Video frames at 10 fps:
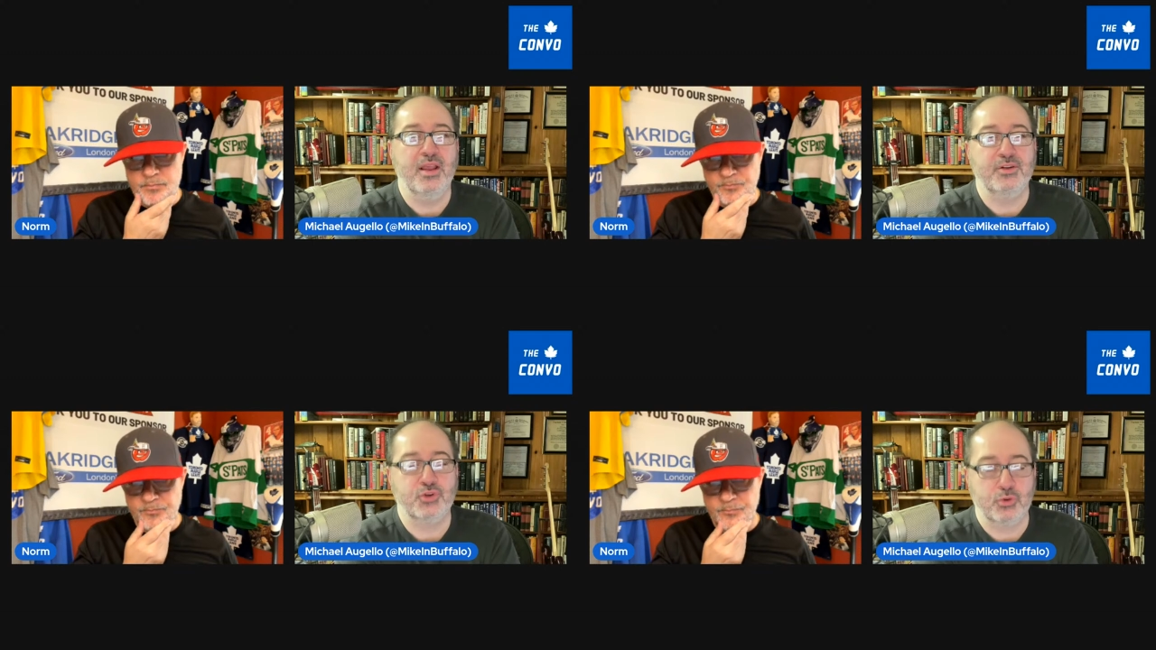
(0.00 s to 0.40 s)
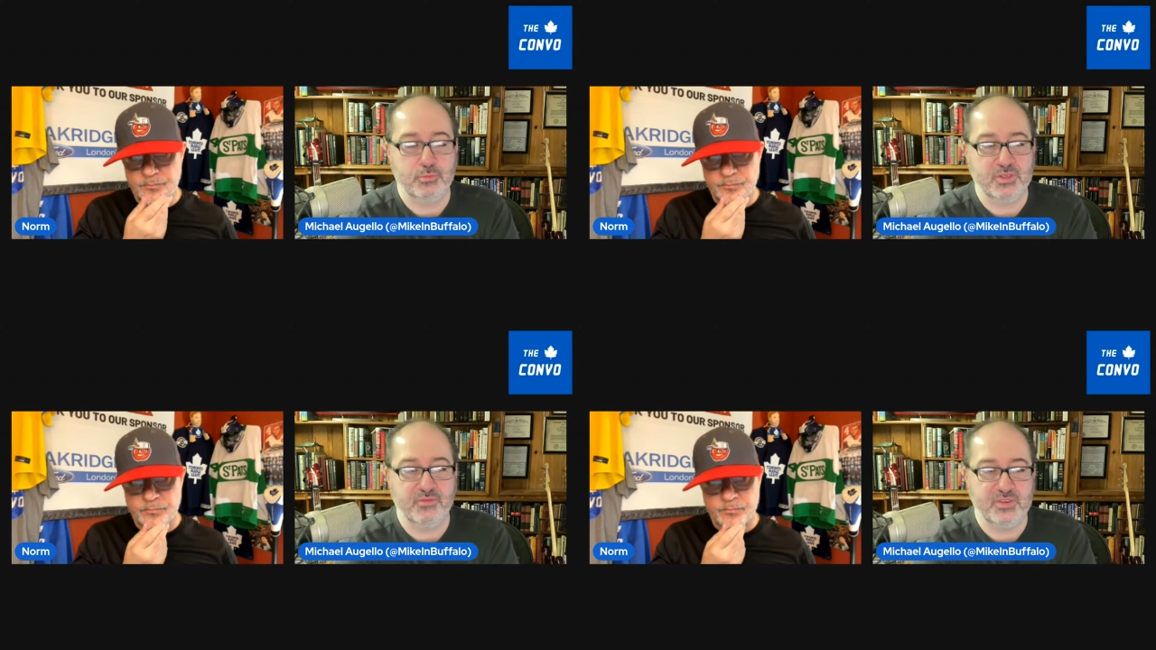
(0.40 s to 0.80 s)
Speaker 1: in
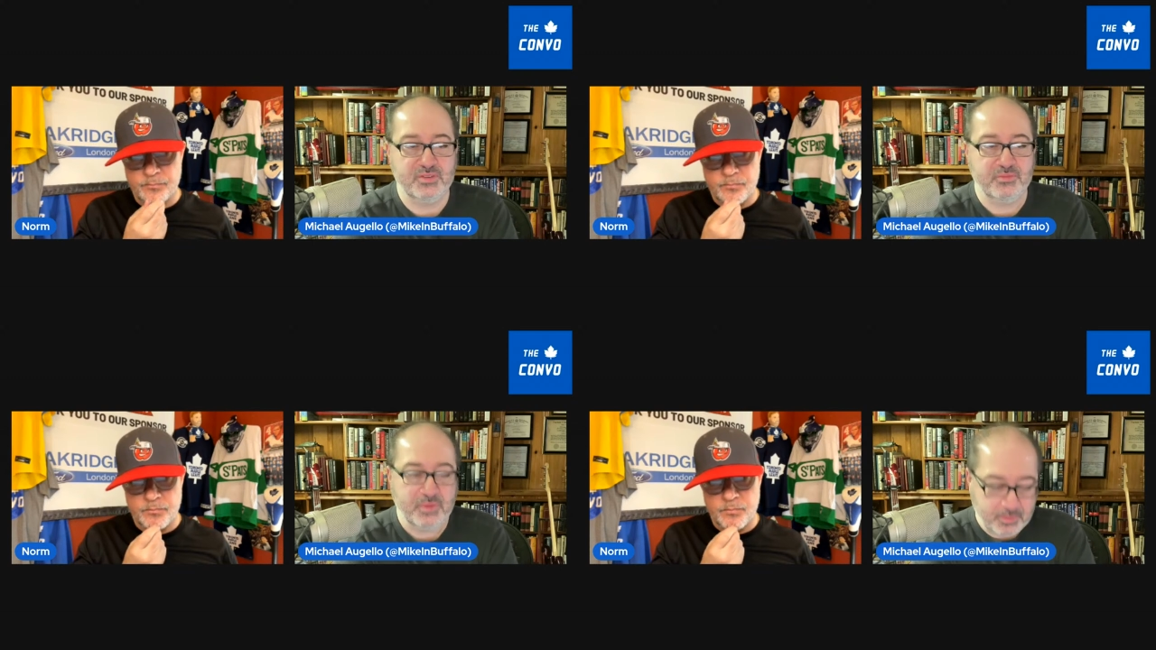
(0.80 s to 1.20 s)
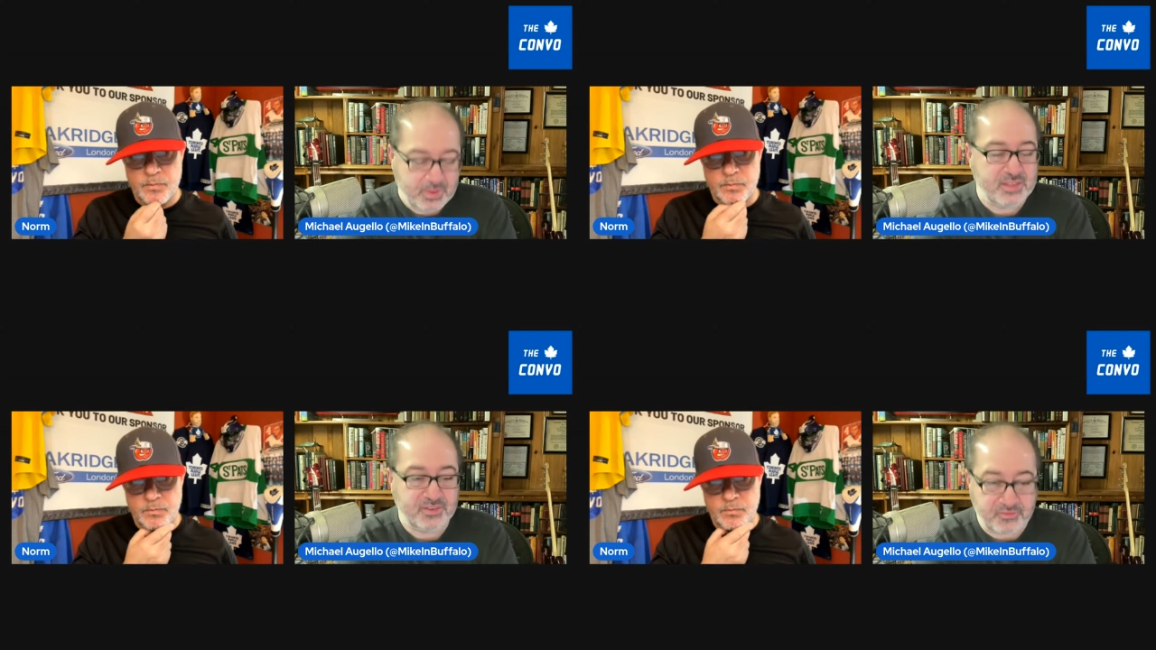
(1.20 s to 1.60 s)
terms of his, you know,
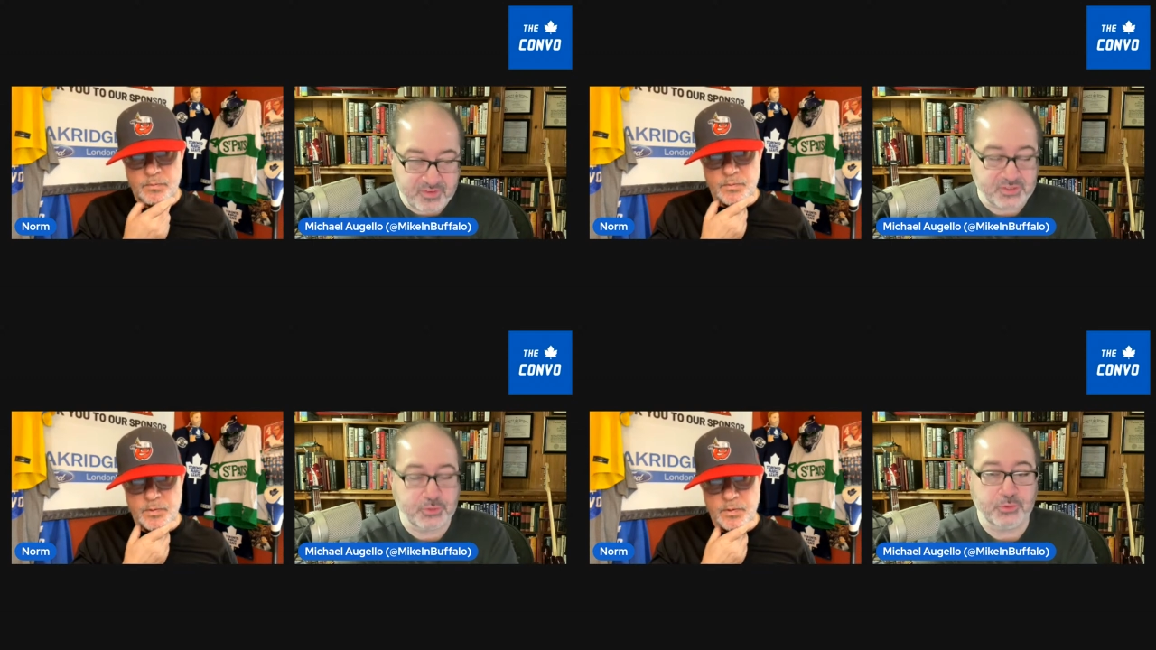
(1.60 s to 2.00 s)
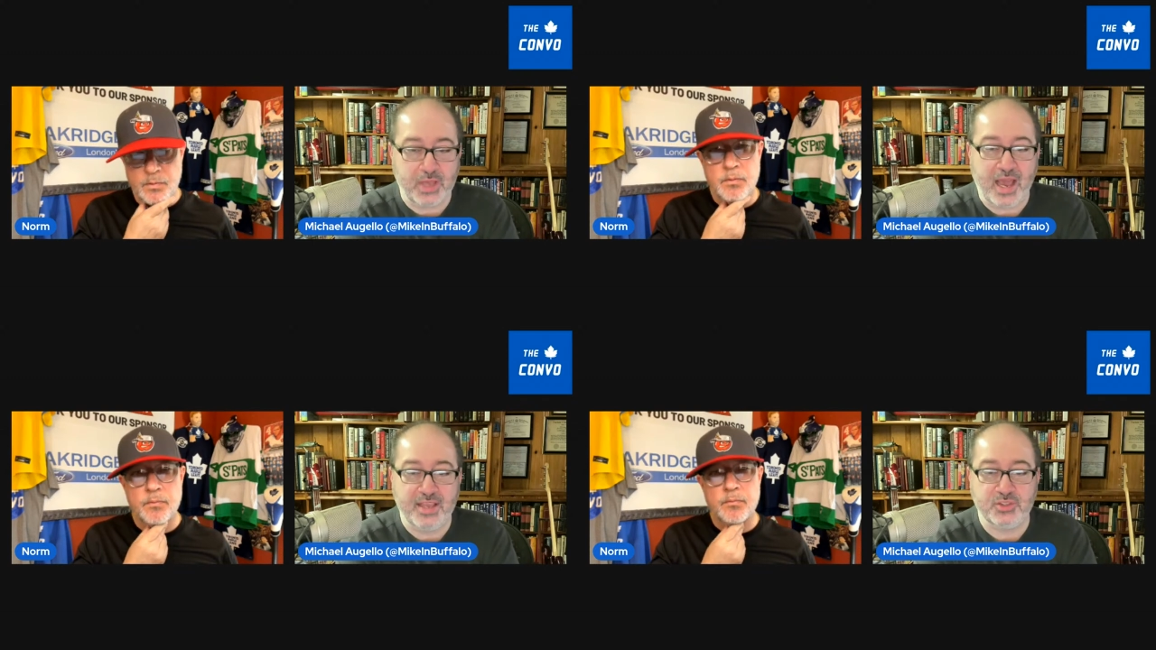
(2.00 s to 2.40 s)
he's a physical
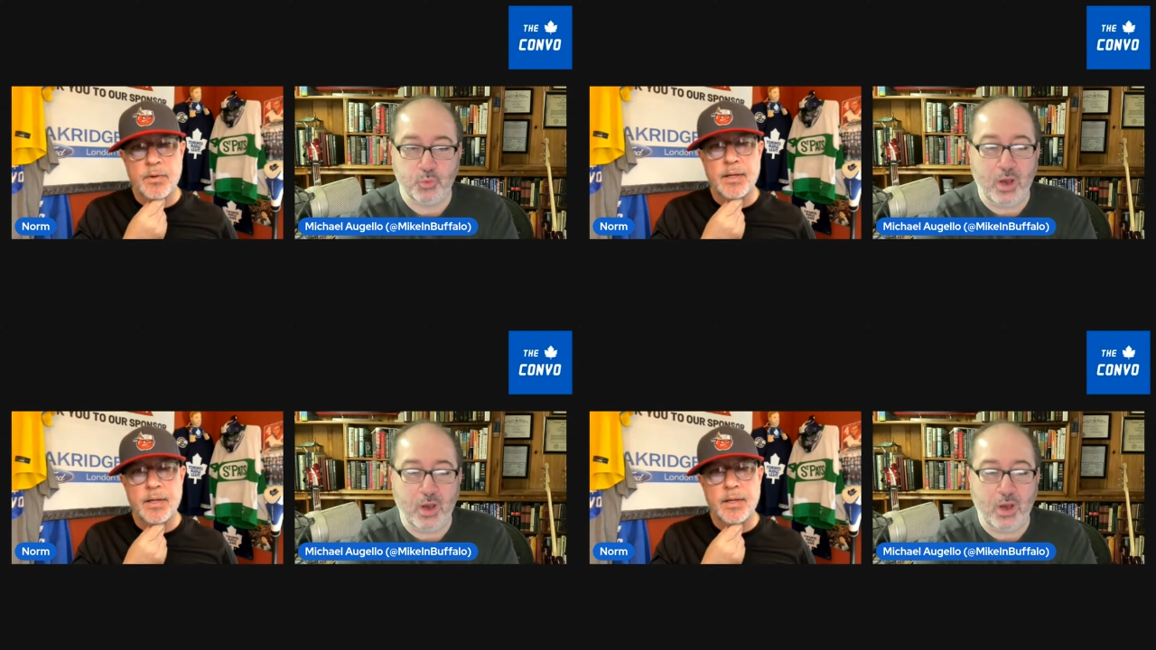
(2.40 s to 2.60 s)
guy as right.